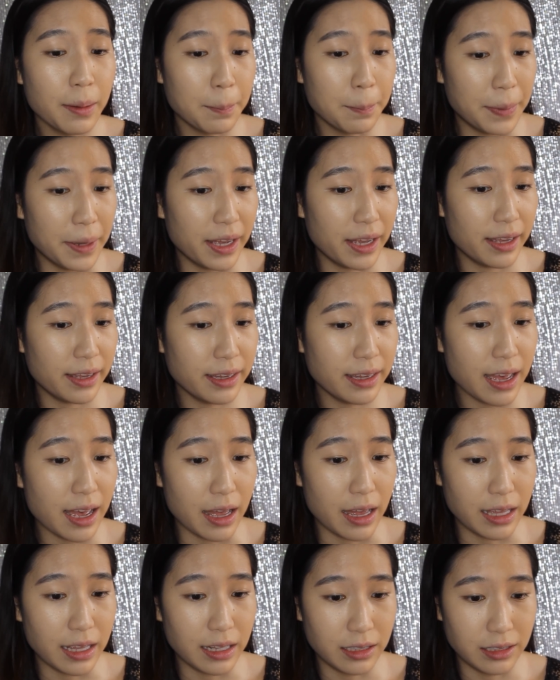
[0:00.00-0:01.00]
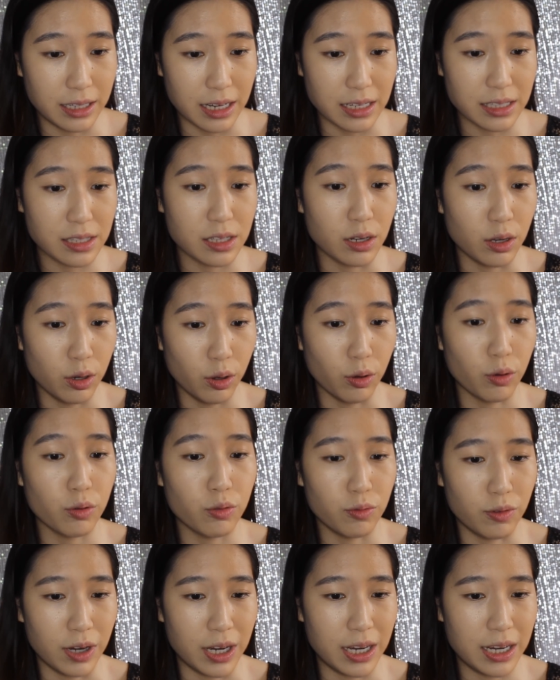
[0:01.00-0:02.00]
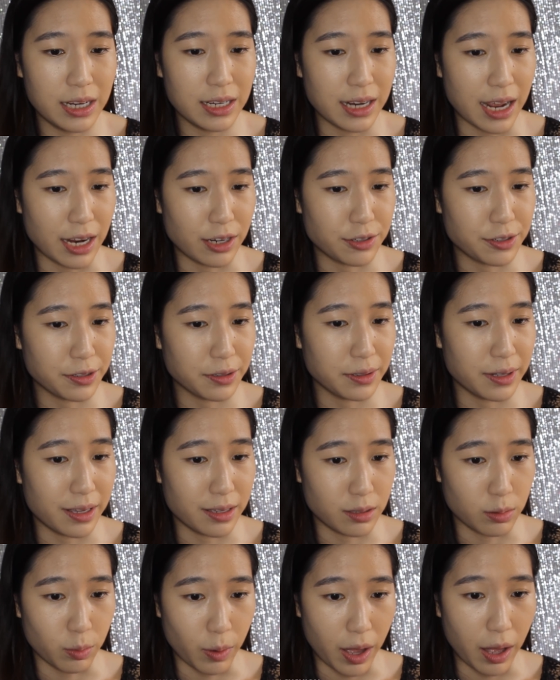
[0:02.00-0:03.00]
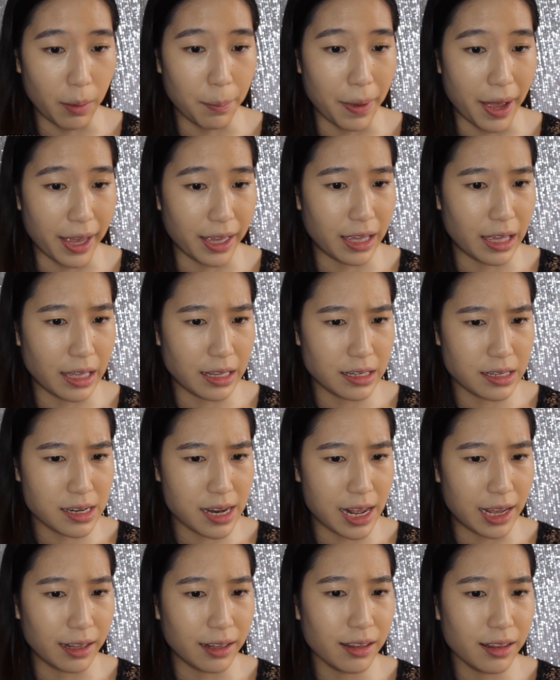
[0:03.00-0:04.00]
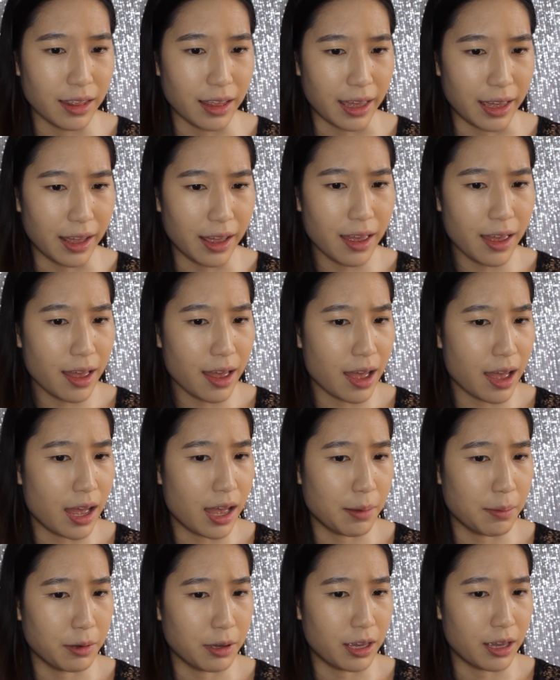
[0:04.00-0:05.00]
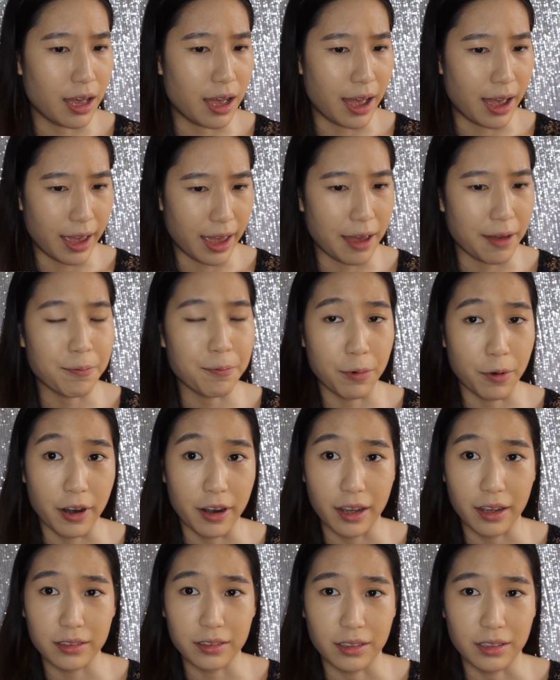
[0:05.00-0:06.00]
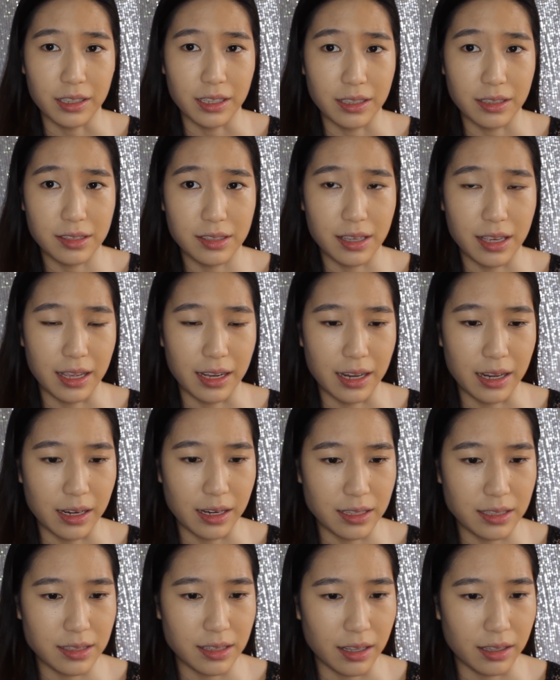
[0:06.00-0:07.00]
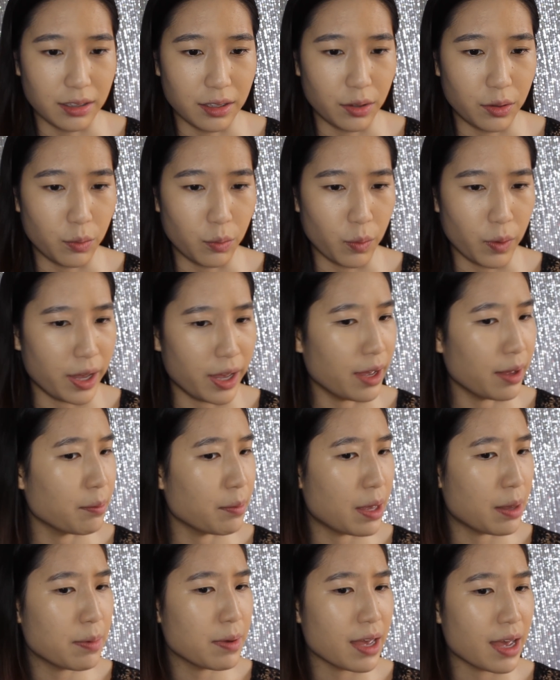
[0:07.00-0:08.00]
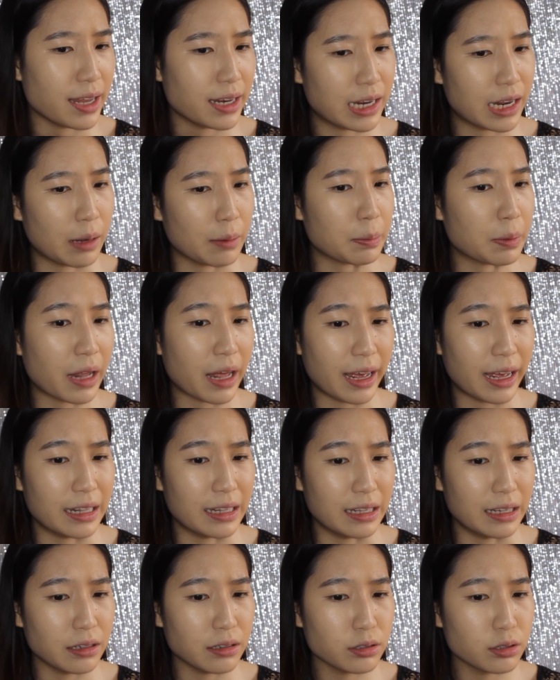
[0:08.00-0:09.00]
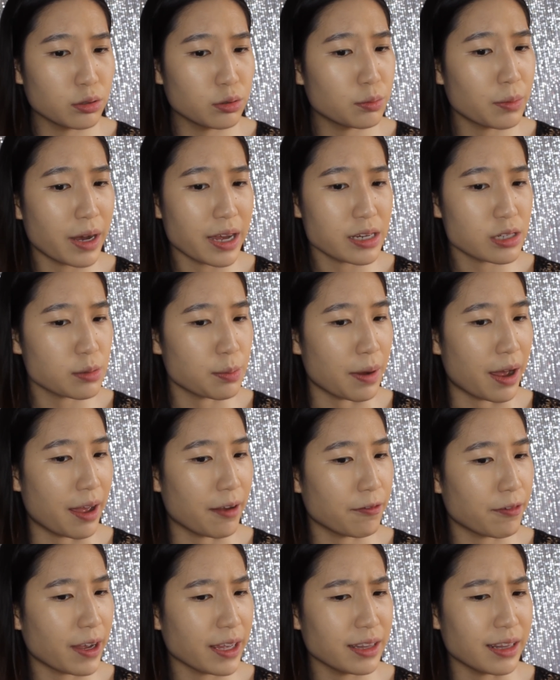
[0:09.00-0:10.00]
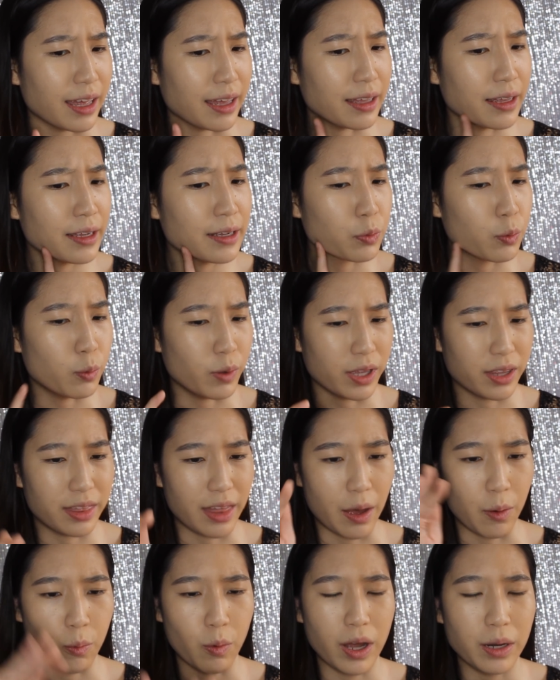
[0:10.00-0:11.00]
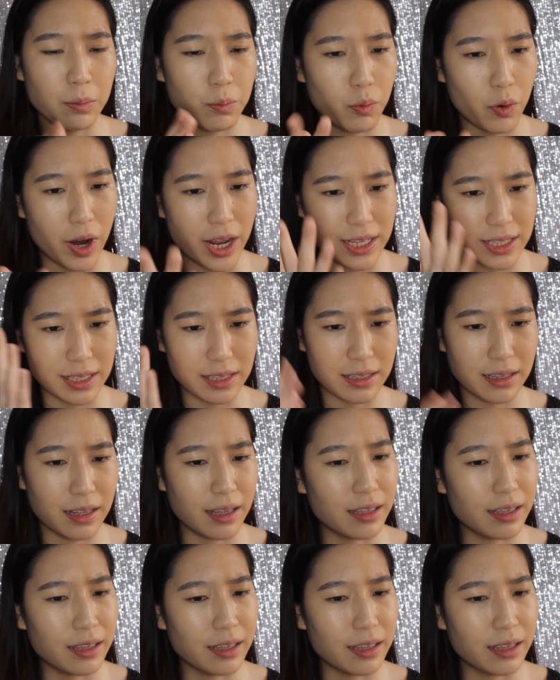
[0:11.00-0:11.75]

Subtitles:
But yeah, it does look really natural as well, but I can tell that I have product on the skin in a certain way. Maybe I did apply a little too much, but I find that with that one press,